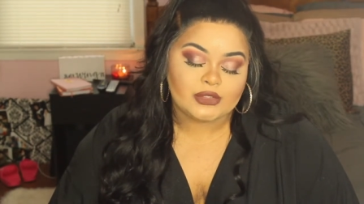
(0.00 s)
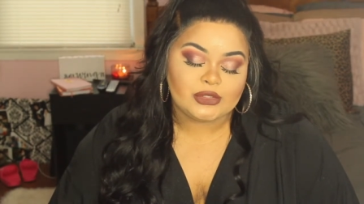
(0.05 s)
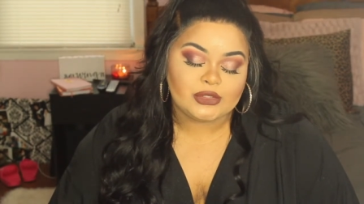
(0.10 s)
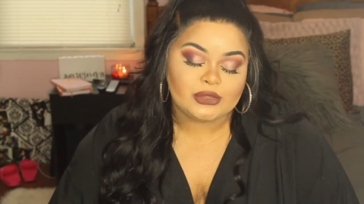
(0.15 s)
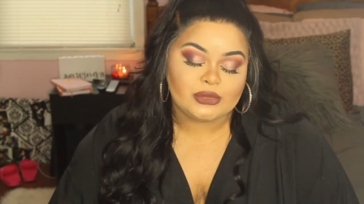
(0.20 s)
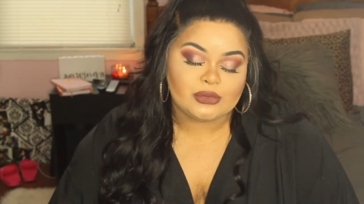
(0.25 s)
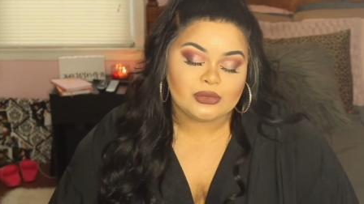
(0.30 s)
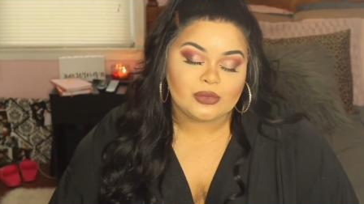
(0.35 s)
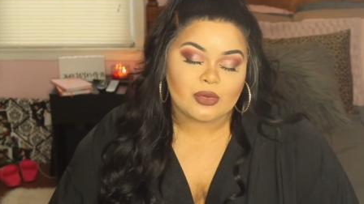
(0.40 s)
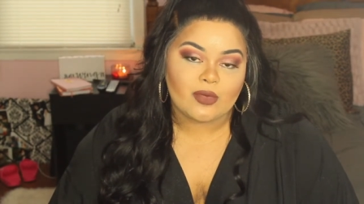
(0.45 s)

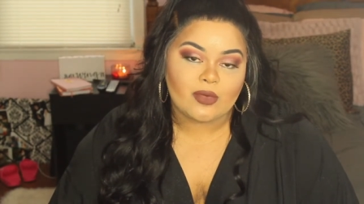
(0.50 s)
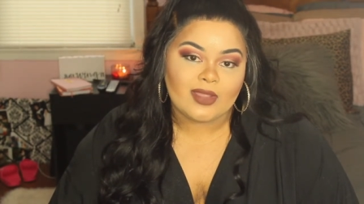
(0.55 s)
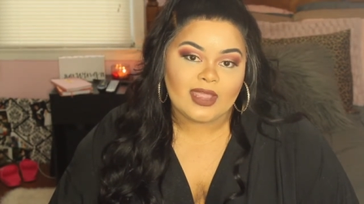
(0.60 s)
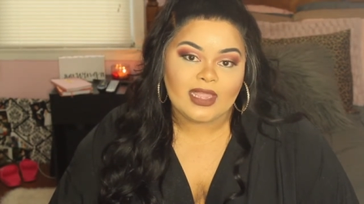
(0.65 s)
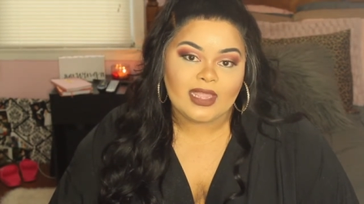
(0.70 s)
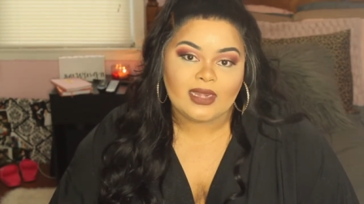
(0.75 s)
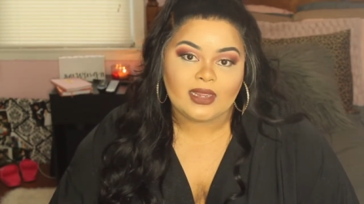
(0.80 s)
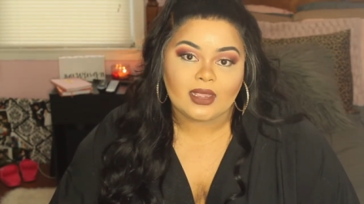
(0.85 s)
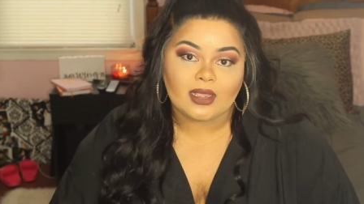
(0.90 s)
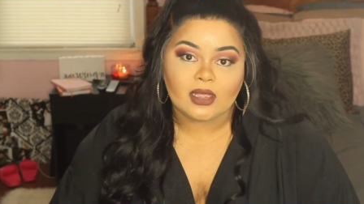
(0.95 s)
to go
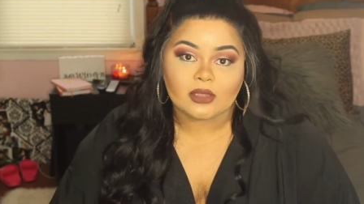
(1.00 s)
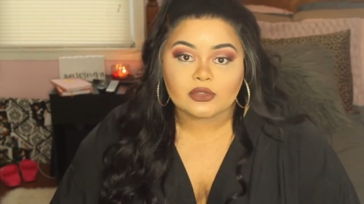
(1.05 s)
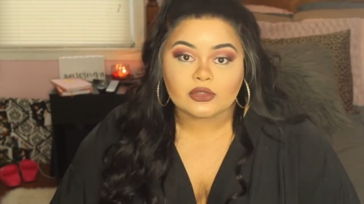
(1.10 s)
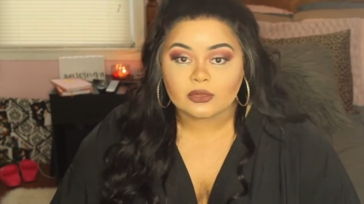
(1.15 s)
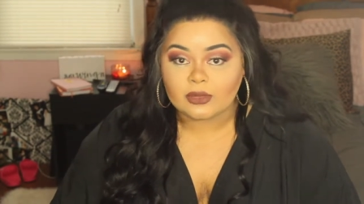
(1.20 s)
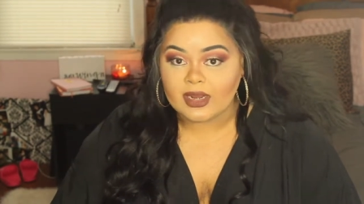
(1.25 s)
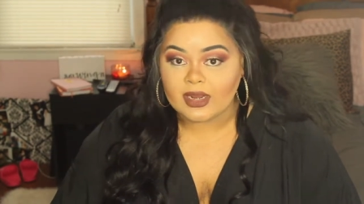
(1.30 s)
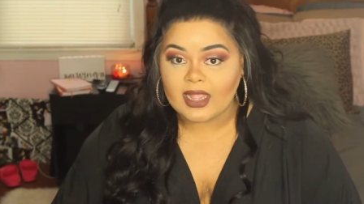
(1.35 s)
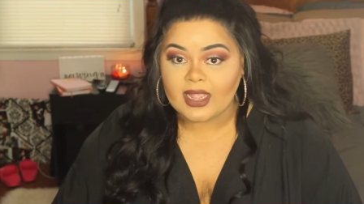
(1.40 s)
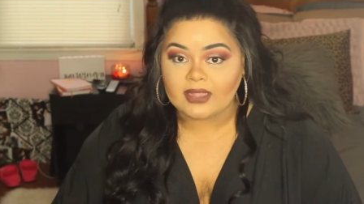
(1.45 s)
ahead and
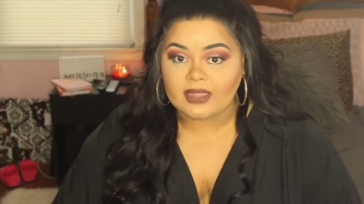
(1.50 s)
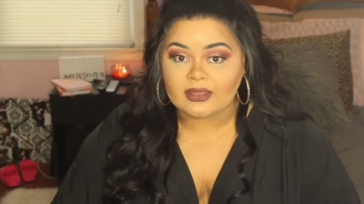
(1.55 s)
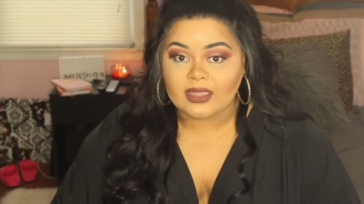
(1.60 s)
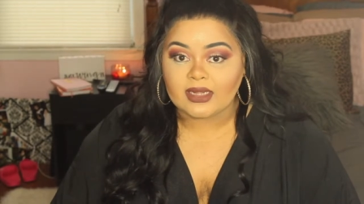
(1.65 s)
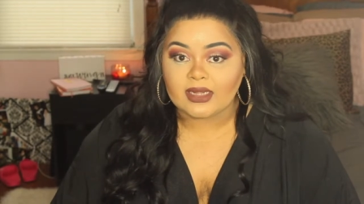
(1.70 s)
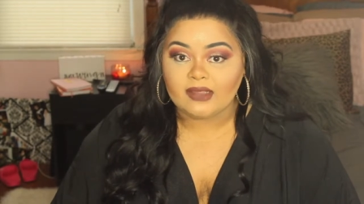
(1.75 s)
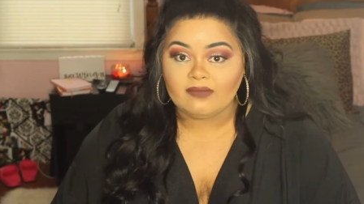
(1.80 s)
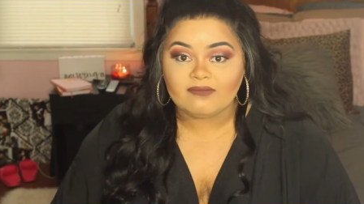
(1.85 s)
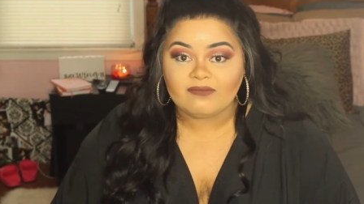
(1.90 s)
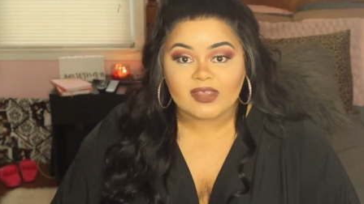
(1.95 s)
contour or
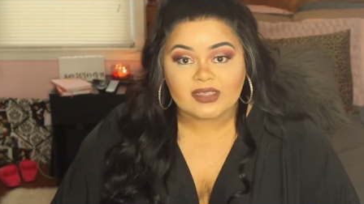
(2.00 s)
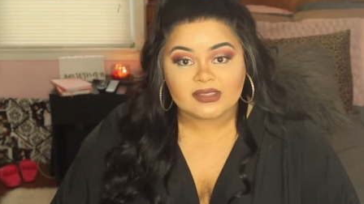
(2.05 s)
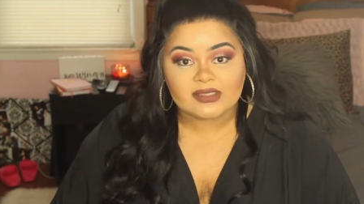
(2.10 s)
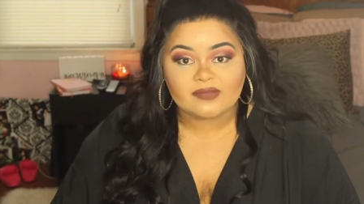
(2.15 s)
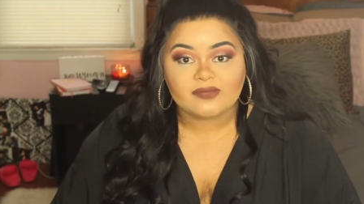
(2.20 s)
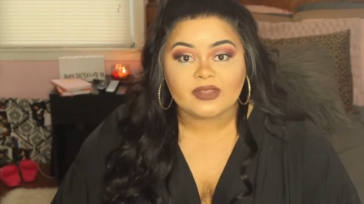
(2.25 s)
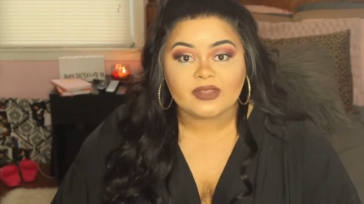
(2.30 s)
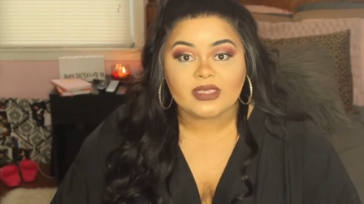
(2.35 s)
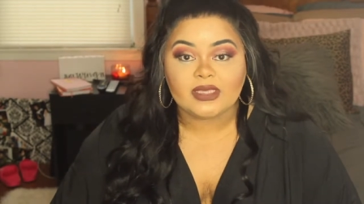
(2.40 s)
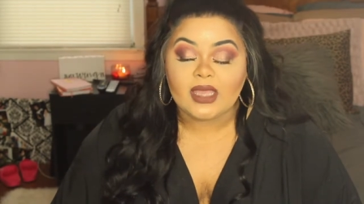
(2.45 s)
highlight
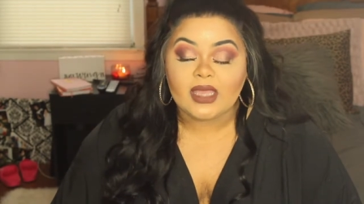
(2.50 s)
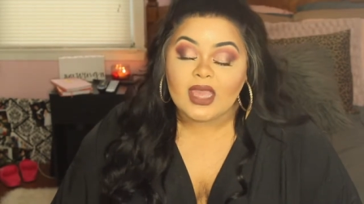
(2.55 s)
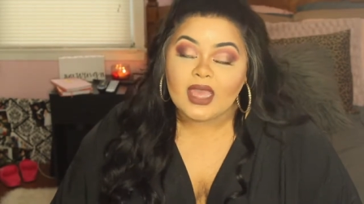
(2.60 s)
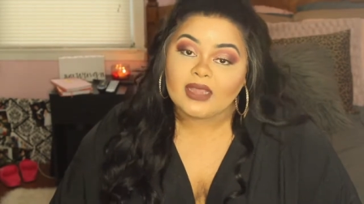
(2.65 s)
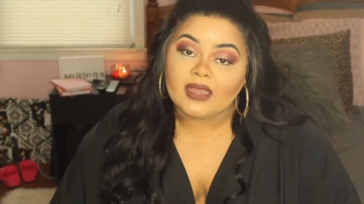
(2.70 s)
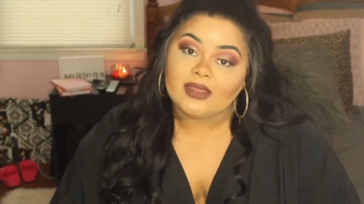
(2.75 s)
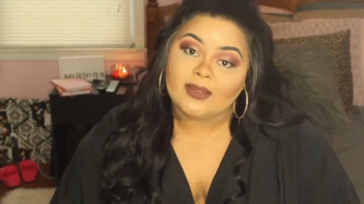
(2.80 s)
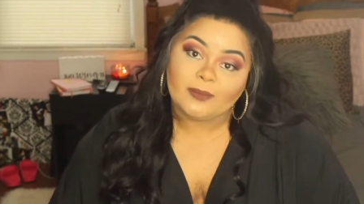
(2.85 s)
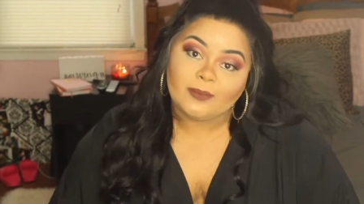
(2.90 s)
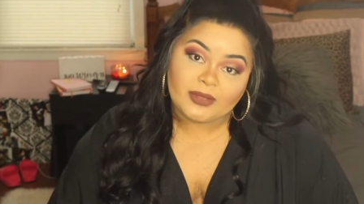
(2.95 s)
effectively,
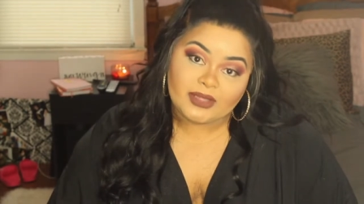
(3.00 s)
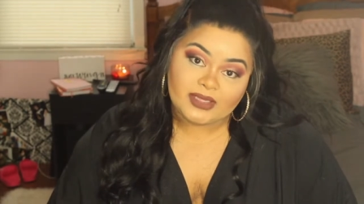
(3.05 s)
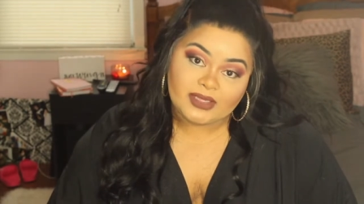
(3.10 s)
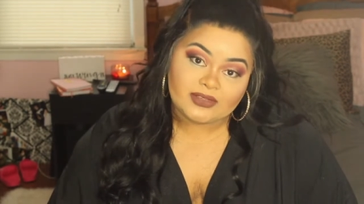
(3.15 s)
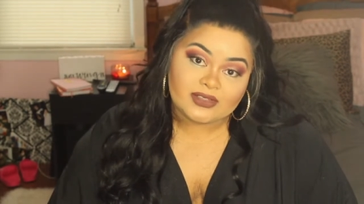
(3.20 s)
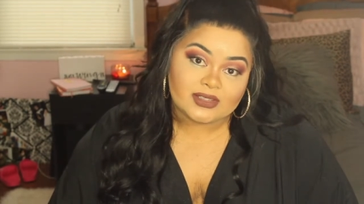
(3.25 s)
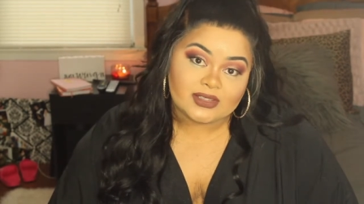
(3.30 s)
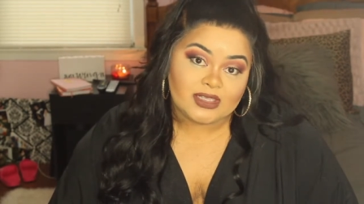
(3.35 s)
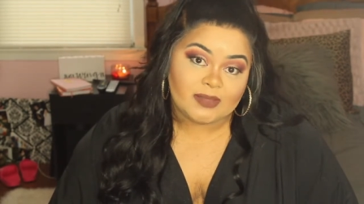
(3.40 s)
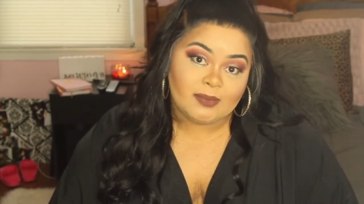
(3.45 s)
then
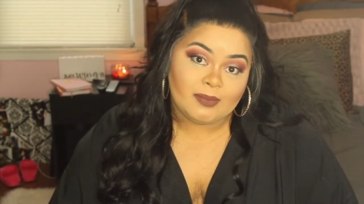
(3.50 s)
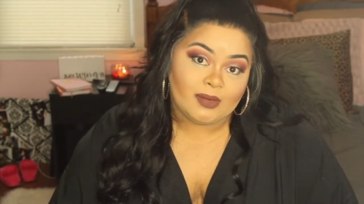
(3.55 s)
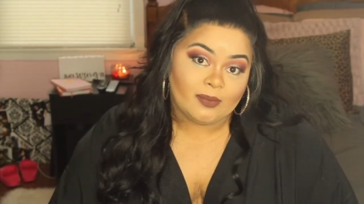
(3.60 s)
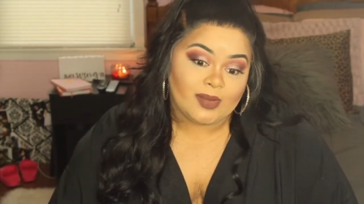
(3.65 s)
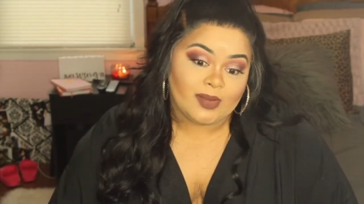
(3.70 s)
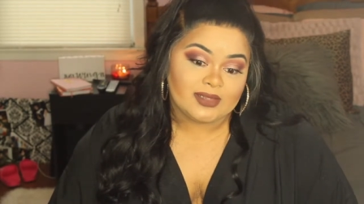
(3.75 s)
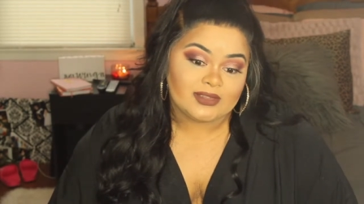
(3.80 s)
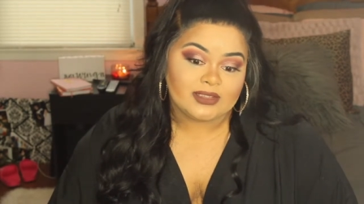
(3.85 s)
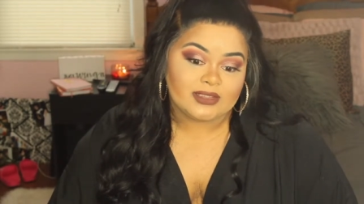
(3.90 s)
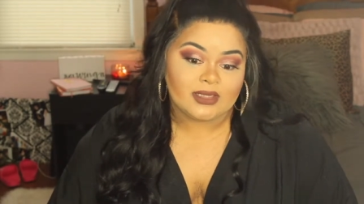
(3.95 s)
please just keep on
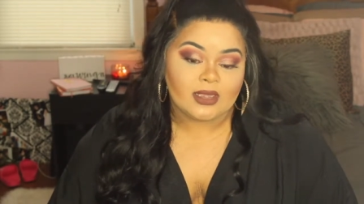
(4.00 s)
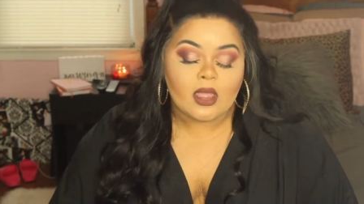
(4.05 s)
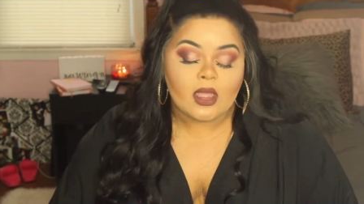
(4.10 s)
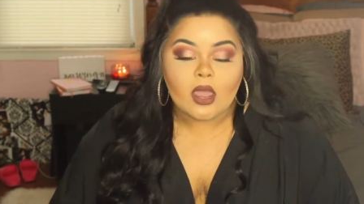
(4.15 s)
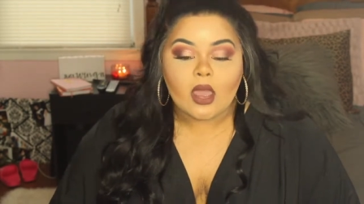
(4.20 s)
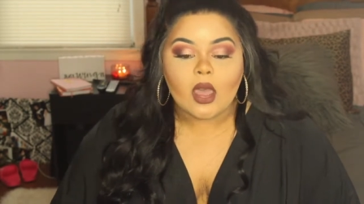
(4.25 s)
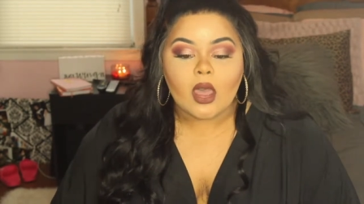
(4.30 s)
watching.